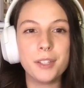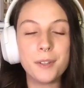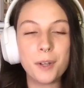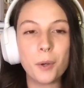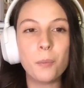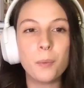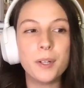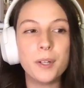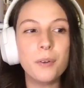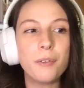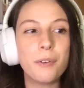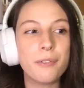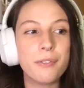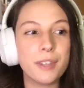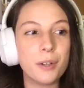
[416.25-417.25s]
we don't
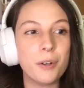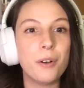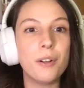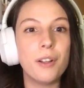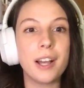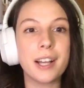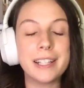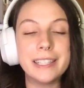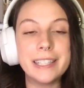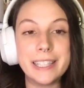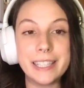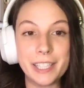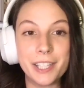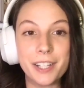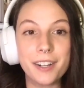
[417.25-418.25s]
feel a
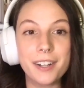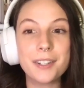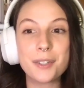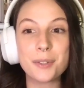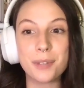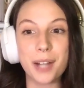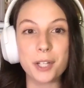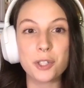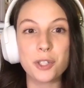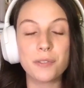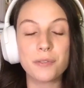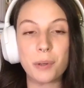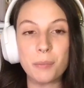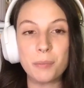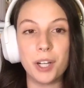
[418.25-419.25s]
clear direction
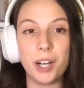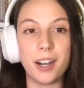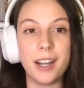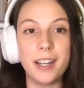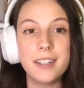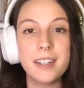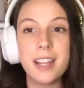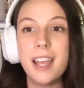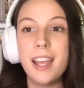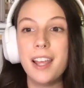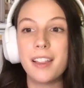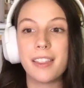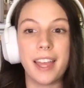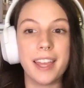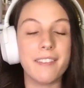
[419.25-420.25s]
from God,
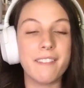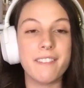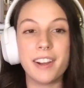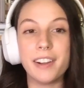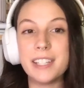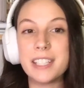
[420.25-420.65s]
like very